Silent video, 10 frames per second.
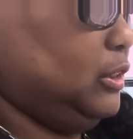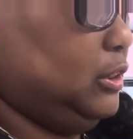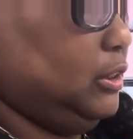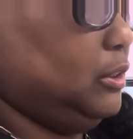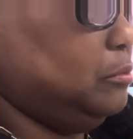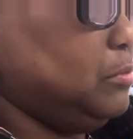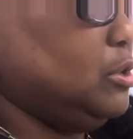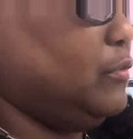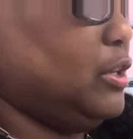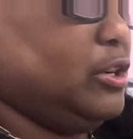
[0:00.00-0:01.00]
Get the
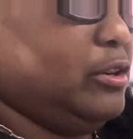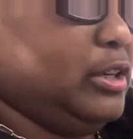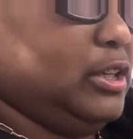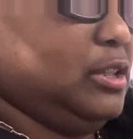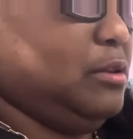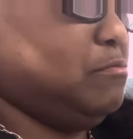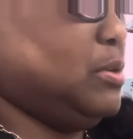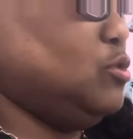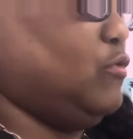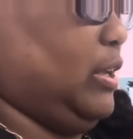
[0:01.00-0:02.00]
moving, girl. Get the
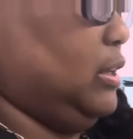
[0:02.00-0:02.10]
moving.